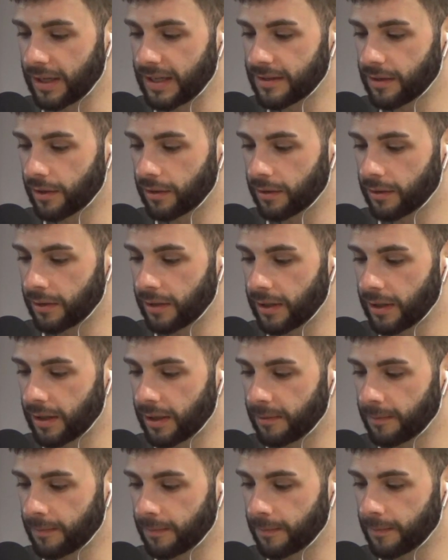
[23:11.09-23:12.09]
He's
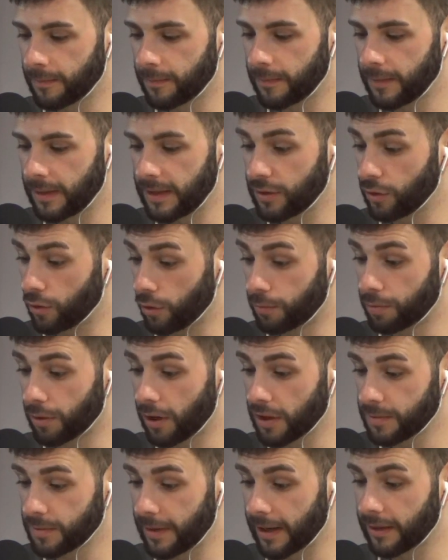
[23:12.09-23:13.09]
on. He's a good
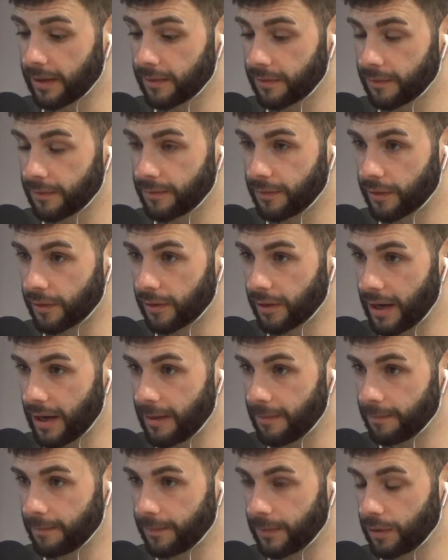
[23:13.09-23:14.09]
prospect for
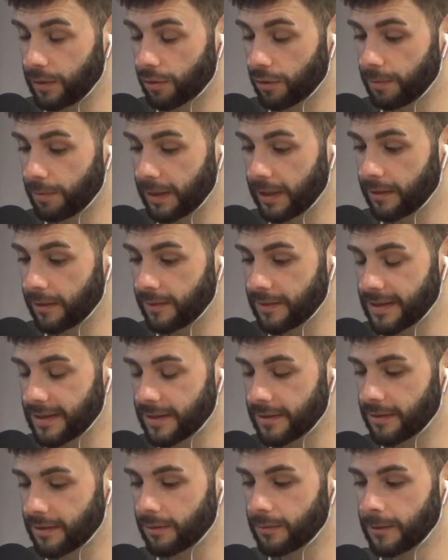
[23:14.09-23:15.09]
the European
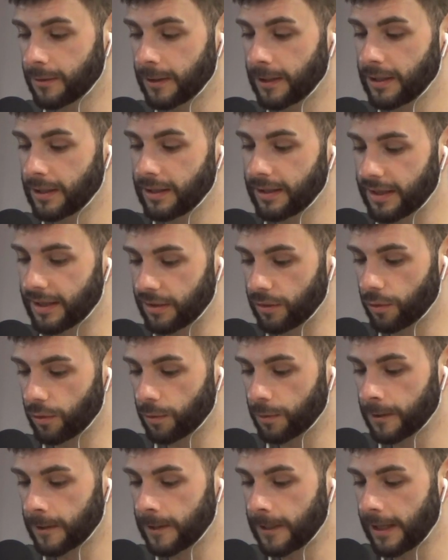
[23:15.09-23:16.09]
scene, so that's a good
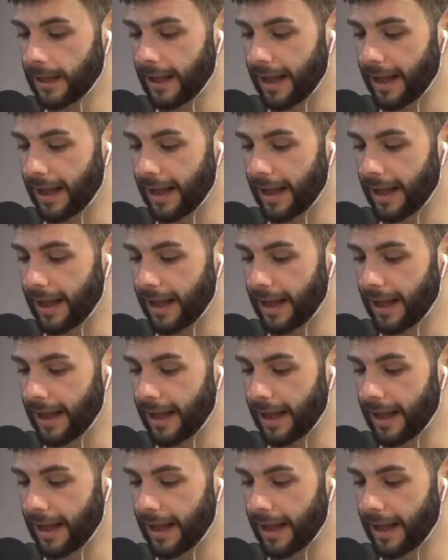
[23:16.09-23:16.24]
one.